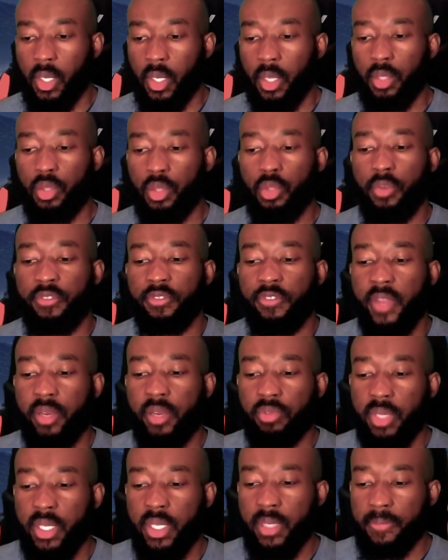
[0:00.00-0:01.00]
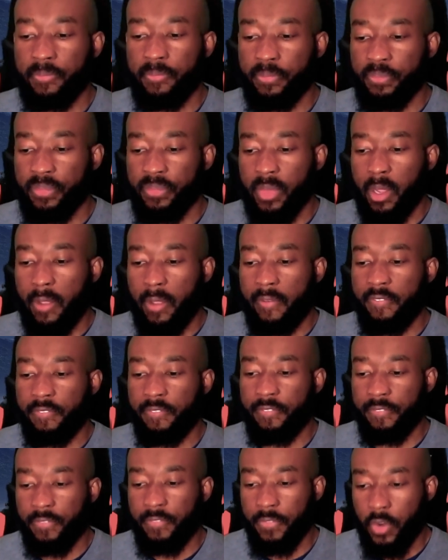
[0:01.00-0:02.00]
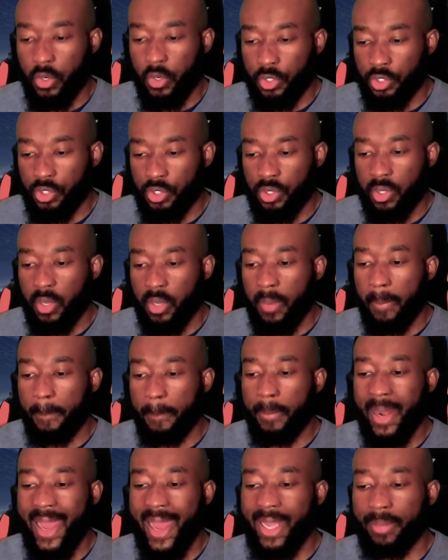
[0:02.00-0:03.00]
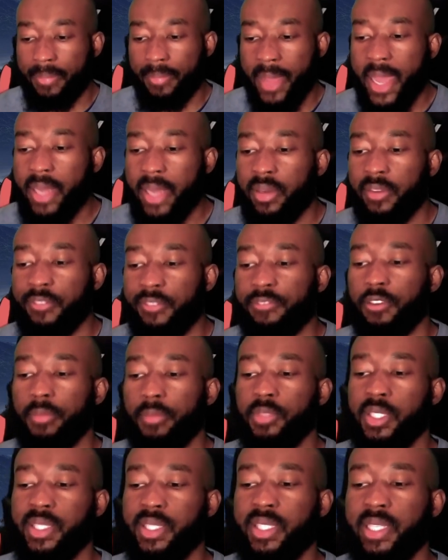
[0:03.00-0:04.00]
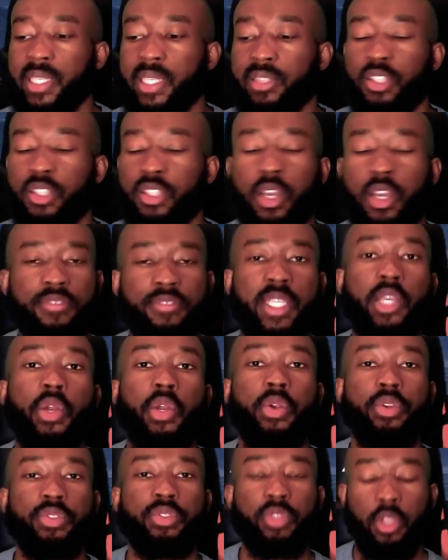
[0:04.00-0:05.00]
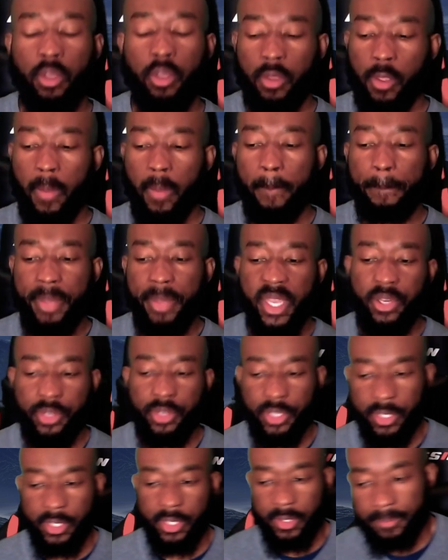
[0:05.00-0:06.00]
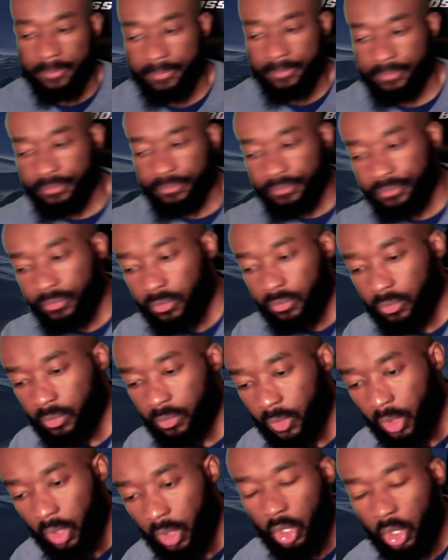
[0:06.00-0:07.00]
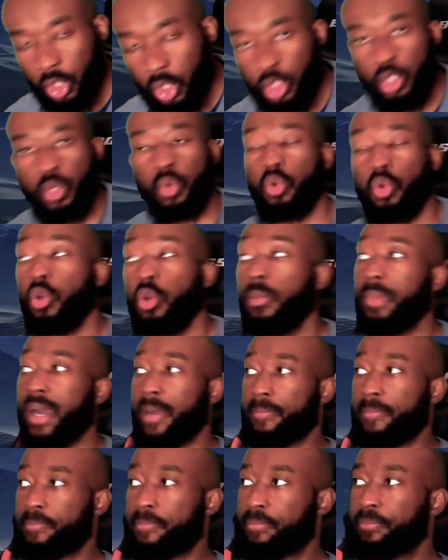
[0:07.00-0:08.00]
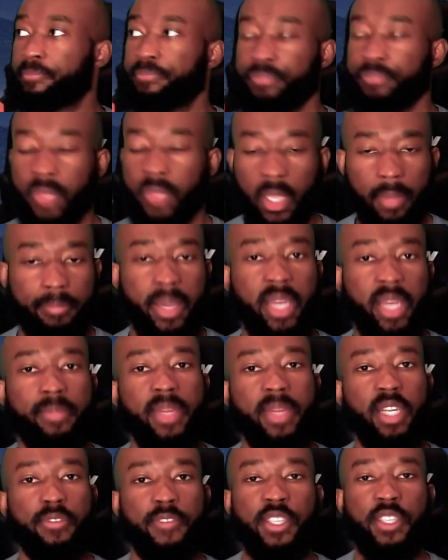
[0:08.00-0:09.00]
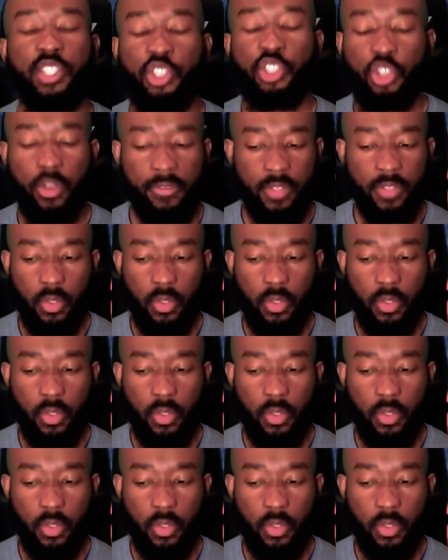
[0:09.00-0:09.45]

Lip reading: the very first black man from the silt of the earth, period. So Loba, by the manifestation of